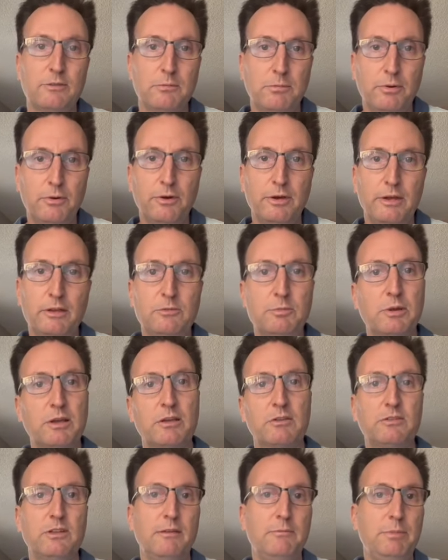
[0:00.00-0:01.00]
employees
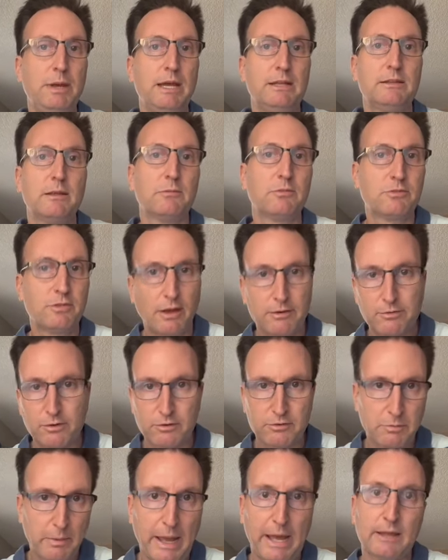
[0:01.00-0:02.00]
because they paid them
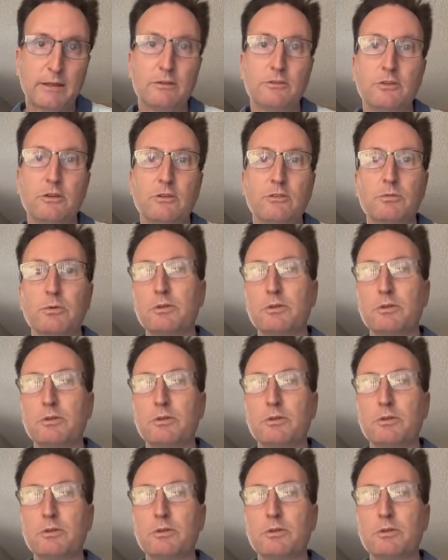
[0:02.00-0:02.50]
severance packages.